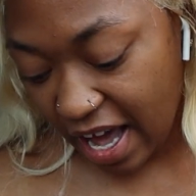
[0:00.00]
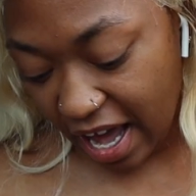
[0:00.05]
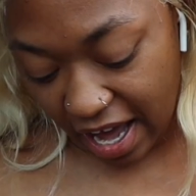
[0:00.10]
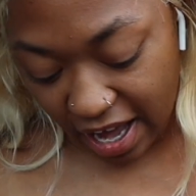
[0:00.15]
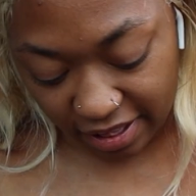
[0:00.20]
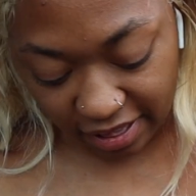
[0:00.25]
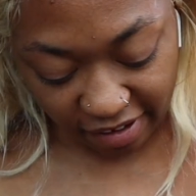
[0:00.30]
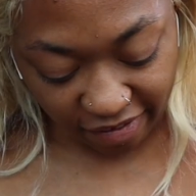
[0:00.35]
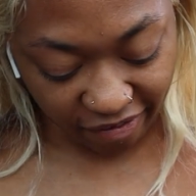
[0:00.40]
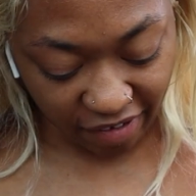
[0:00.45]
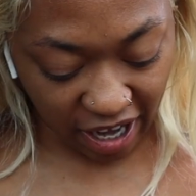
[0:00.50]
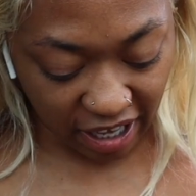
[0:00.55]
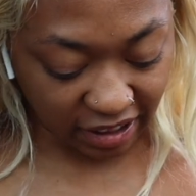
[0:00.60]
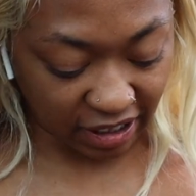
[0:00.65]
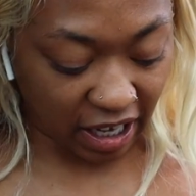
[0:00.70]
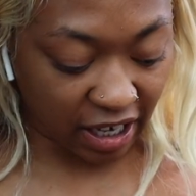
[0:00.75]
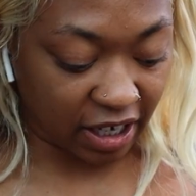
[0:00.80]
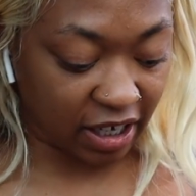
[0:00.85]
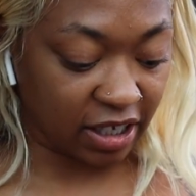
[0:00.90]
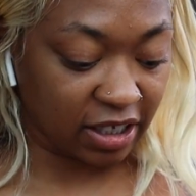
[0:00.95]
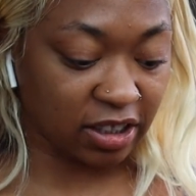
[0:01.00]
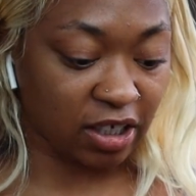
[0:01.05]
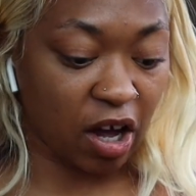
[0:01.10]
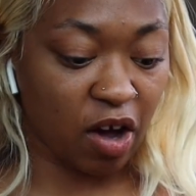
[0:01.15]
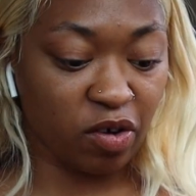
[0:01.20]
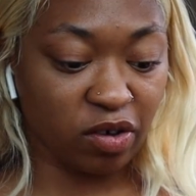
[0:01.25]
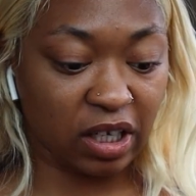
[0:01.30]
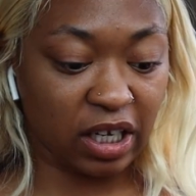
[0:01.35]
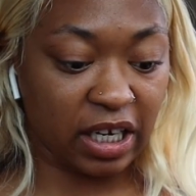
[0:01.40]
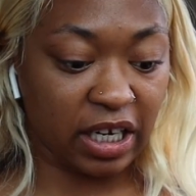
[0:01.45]
And the fact that it is
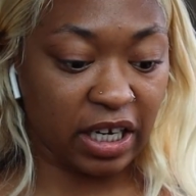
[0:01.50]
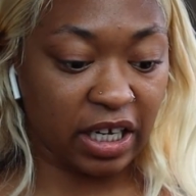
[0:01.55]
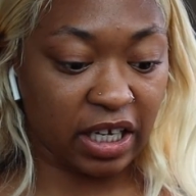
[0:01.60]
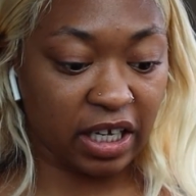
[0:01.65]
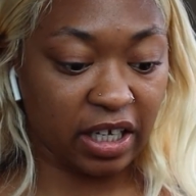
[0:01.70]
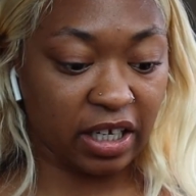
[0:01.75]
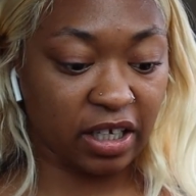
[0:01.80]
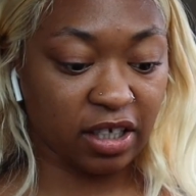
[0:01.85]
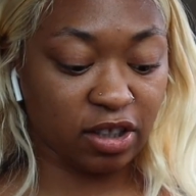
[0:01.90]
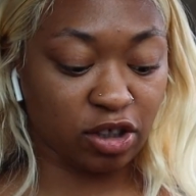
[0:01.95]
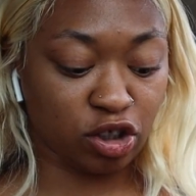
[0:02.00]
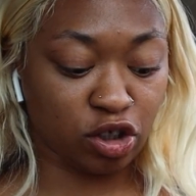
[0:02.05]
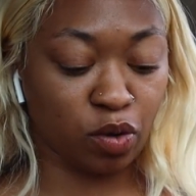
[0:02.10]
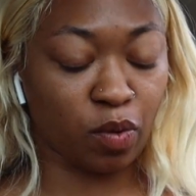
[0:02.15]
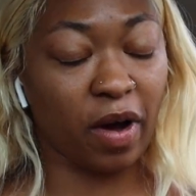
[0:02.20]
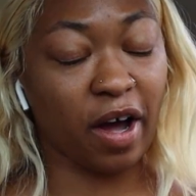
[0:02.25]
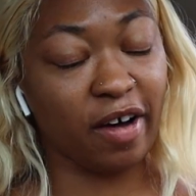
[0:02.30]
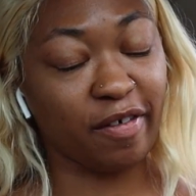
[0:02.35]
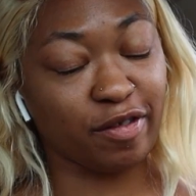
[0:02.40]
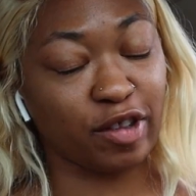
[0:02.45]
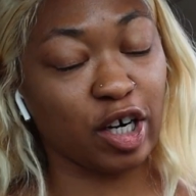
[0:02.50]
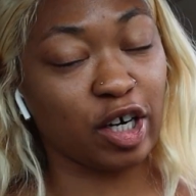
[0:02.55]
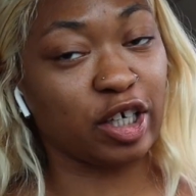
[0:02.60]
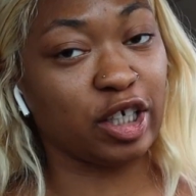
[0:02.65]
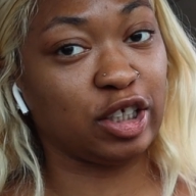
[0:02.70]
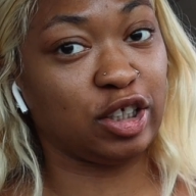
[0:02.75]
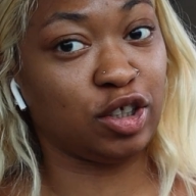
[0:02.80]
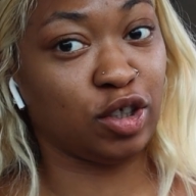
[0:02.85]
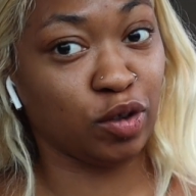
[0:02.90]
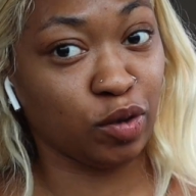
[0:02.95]
only
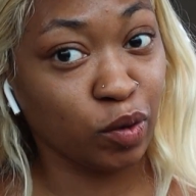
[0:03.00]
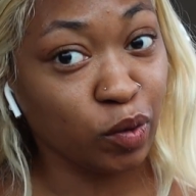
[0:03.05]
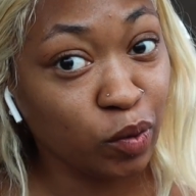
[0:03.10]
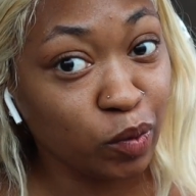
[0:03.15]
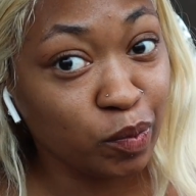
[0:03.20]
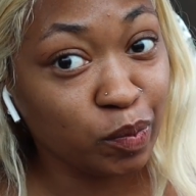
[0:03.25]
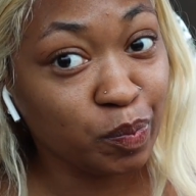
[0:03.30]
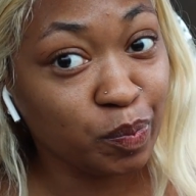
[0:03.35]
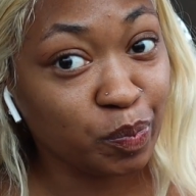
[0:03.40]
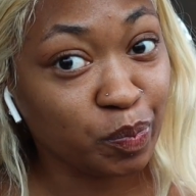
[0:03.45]
12:32,